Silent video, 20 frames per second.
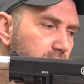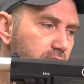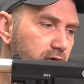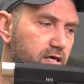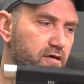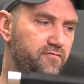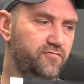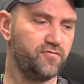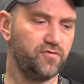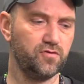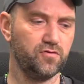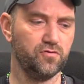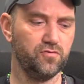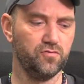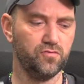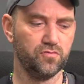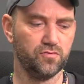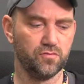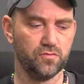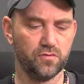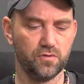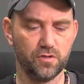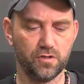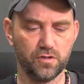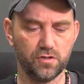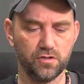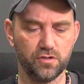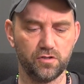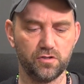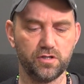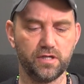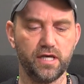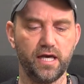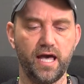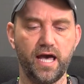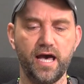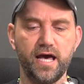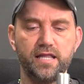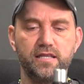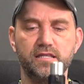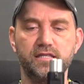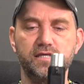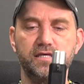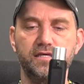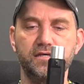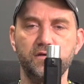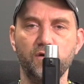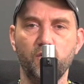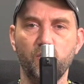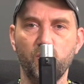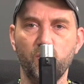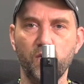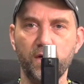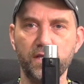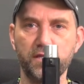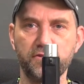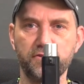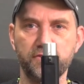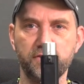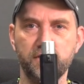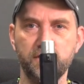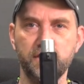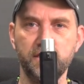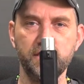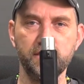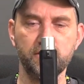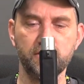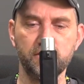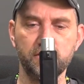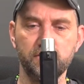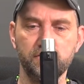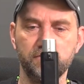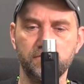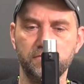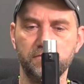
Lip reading: If you look at the width here,